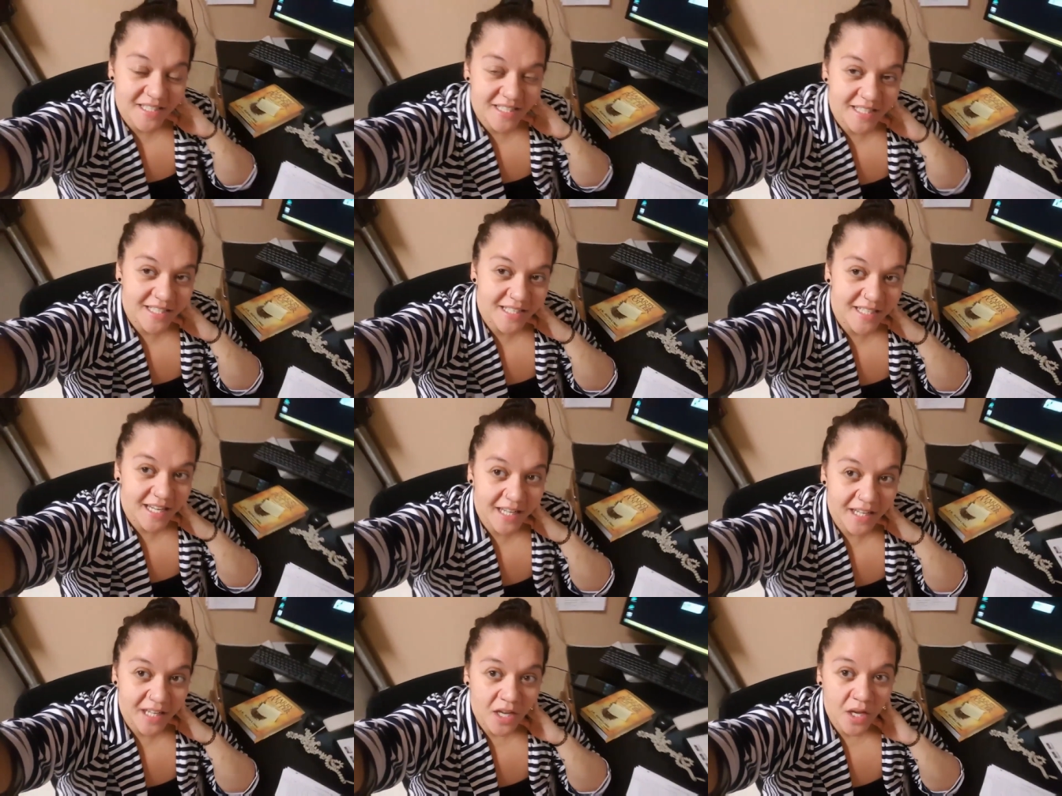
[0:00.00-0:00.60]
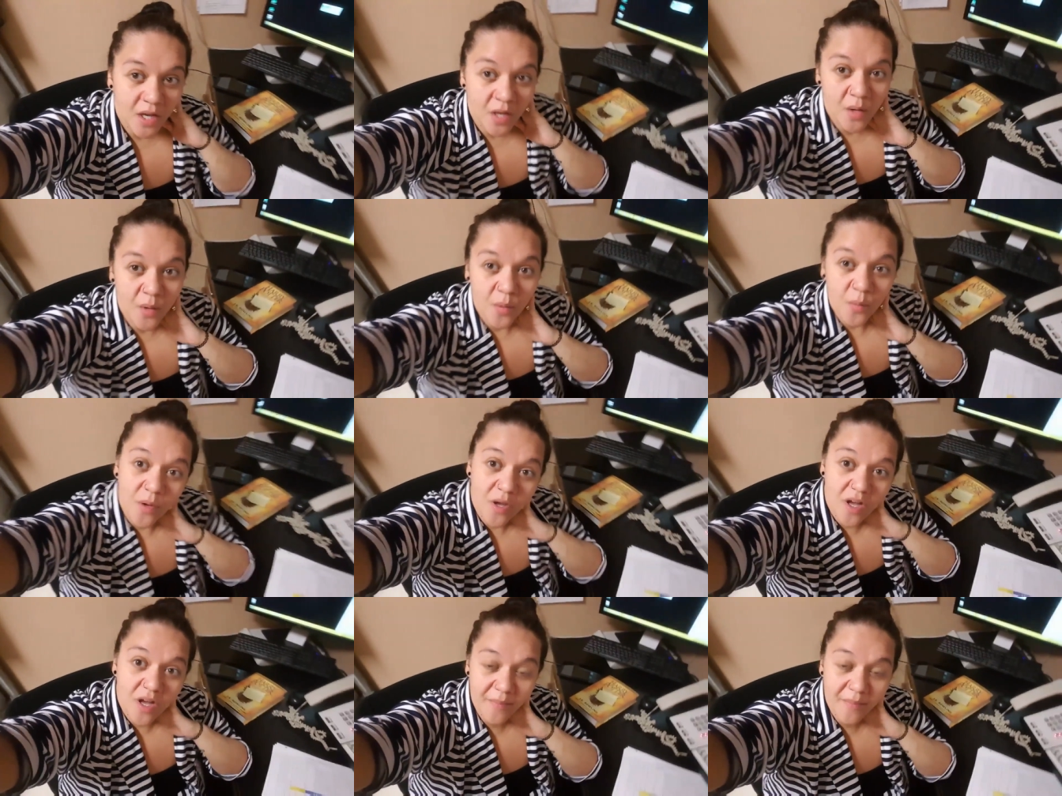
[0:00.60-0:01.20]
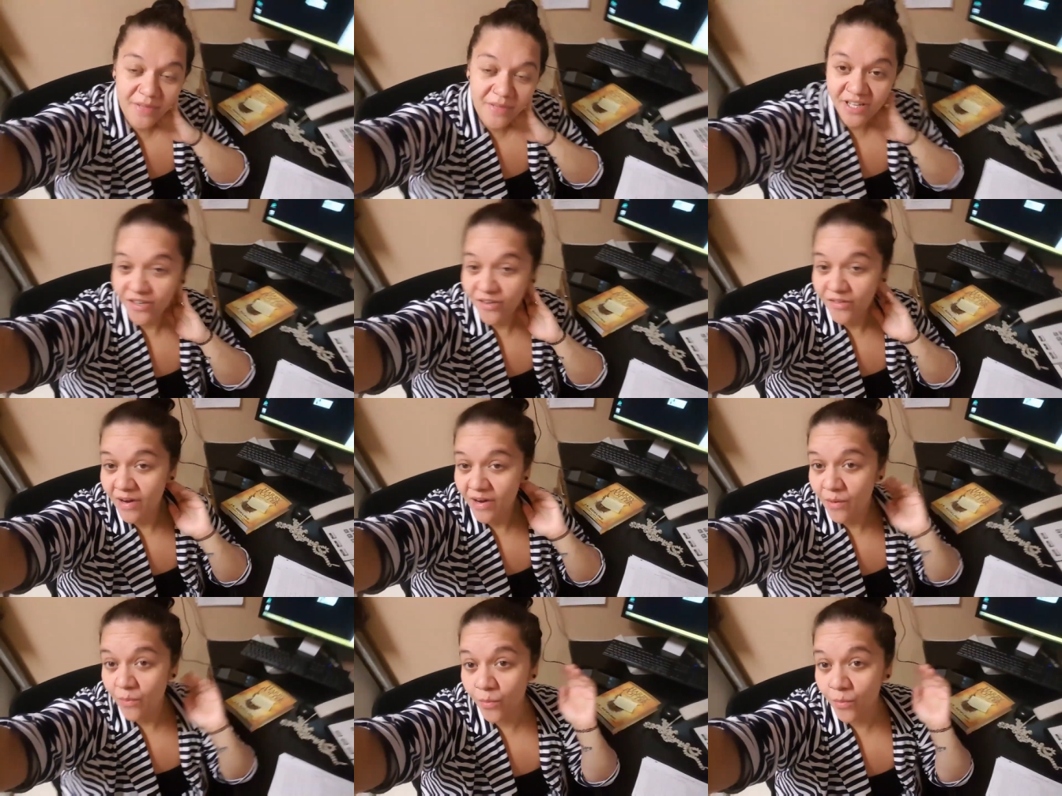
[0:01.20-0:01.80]
tonight? Well, I'm here
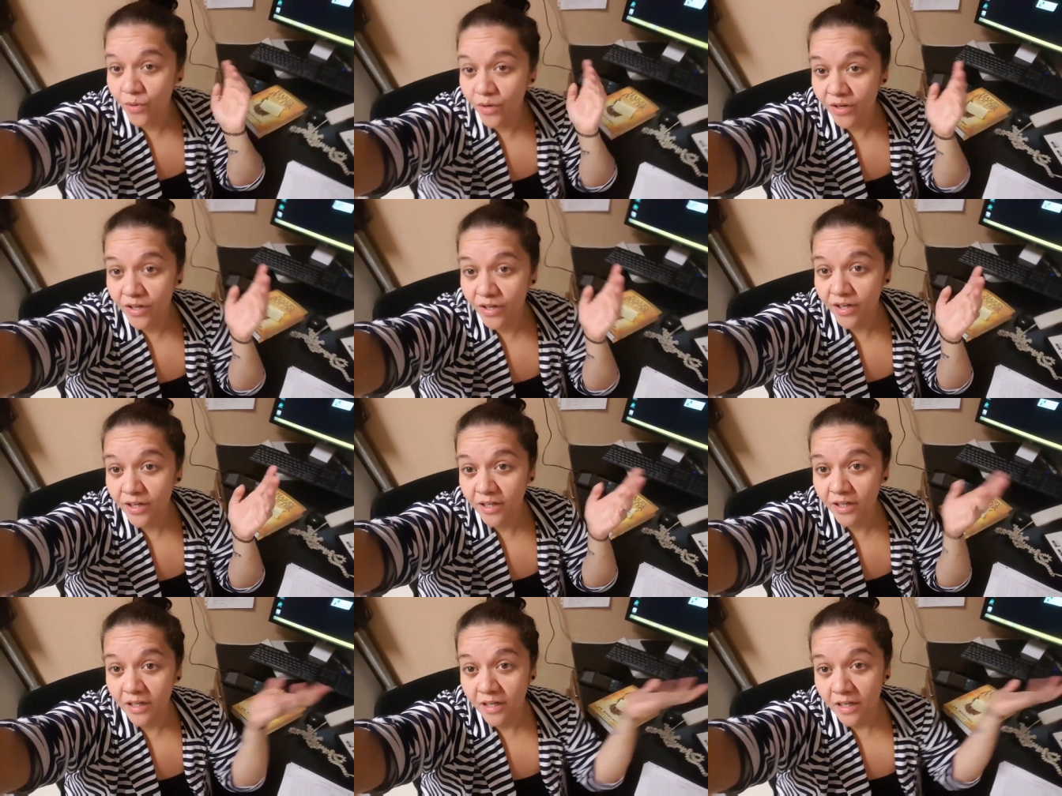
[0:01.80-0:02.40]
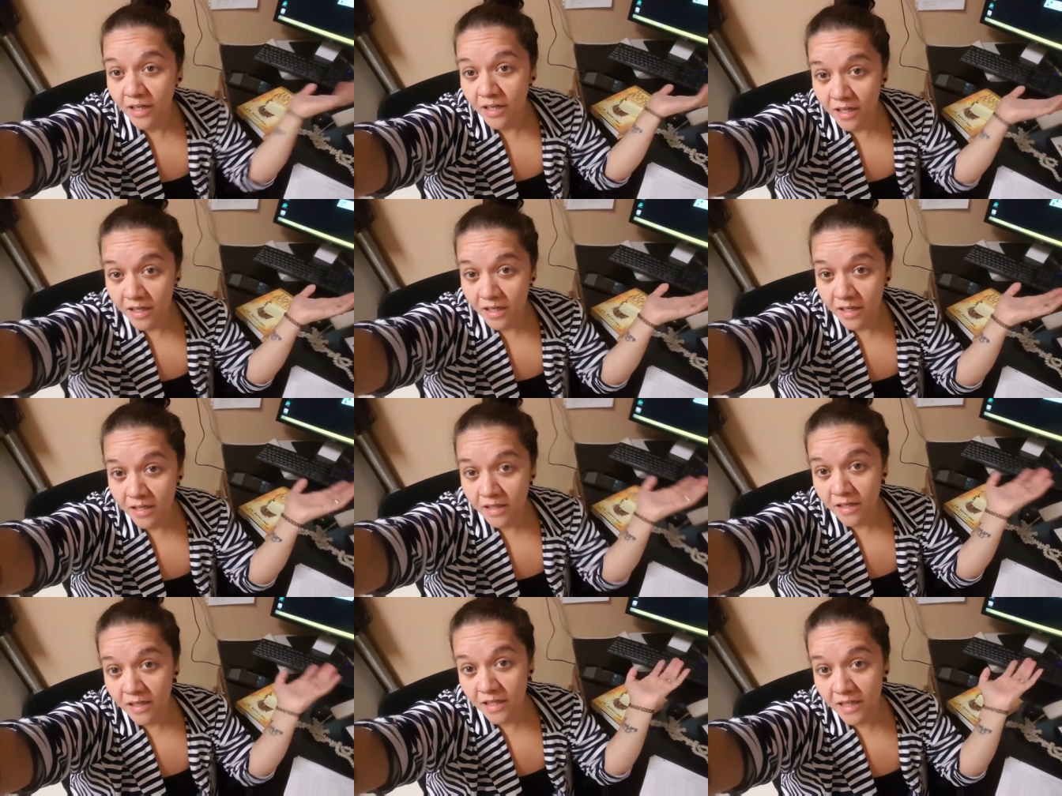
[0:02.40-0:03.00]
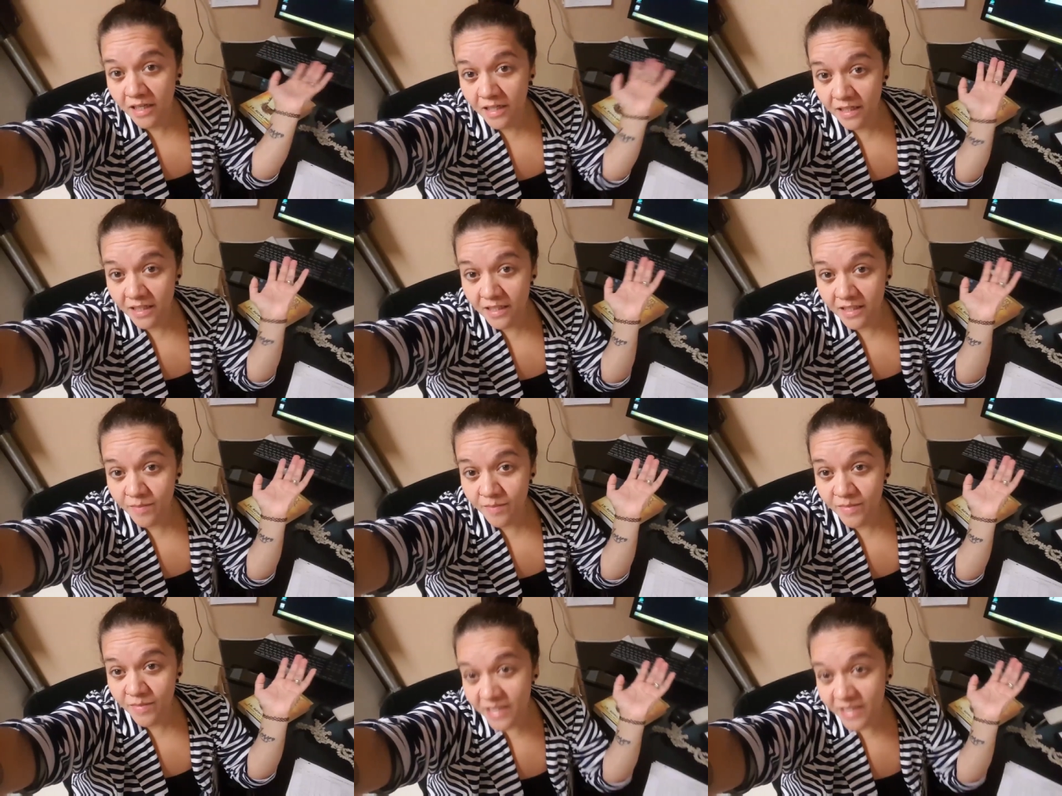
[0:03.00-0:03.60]
at work, killing some